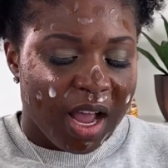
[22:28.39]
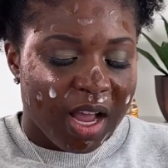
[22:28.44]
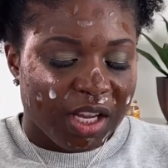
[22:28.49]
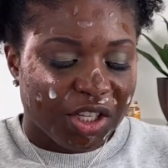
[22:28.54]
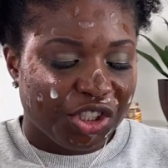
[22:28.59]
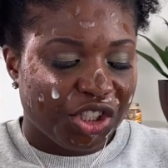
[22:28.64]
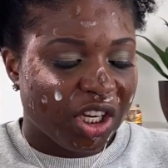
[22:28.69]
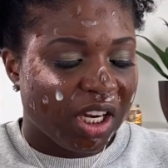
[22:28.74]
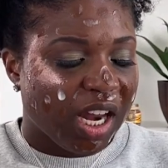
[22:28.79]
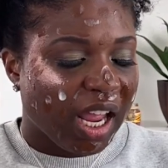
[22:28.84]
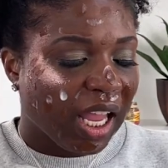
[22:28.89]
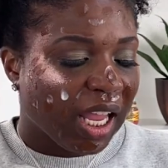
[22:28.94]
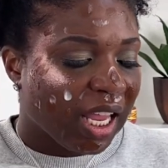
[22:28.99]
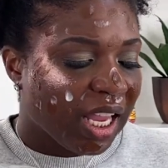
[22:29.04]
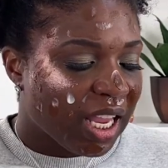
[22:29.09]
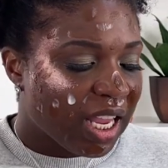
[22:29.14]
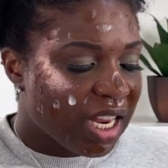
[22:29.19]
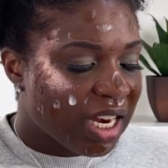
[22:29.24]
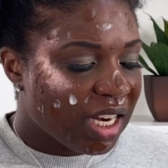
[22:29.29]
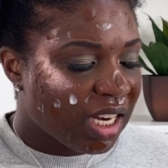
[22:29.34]

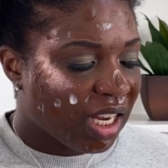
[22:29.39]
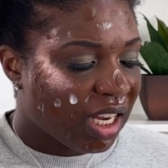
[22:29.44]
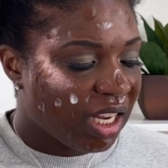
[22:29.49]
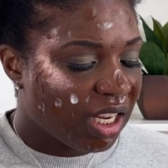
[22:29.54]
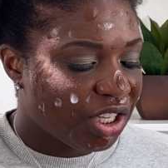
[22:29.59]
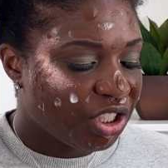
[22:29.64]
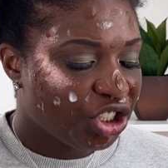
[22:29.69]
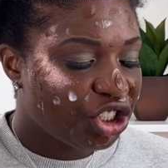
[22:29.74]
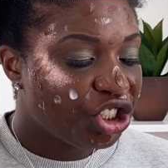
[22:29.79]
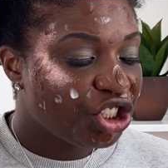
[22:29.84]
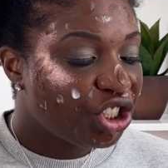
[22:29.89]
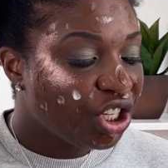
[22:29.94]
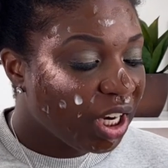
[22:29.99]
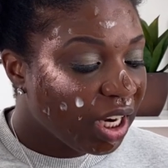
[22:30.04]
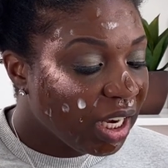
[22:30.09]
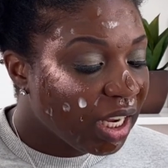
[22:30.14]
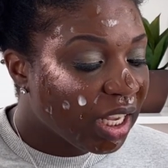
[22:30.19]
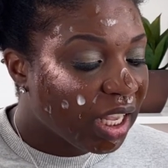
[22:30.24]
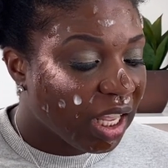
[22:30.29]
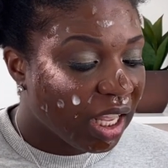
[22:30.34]
Shanann,
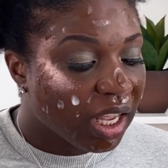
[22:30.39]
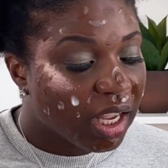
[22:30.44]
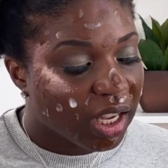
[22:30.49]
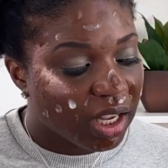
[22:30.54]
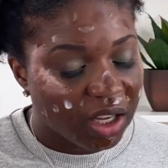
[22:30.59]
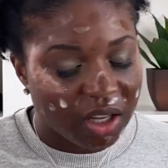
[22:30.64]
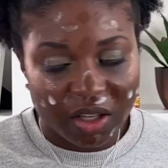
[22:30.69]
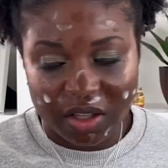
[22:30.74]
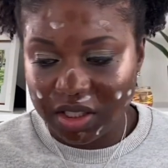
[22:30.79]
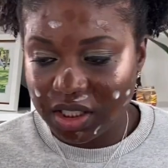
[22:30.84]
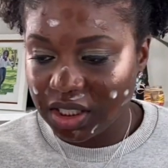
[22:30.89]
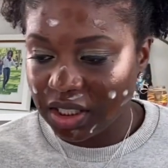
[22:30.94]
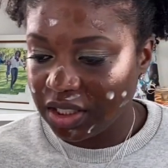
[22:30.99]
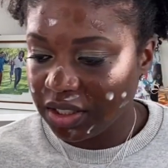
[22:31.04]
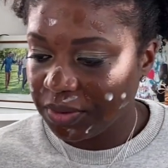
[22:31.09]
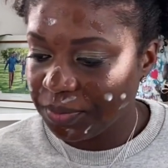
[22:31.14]
she killed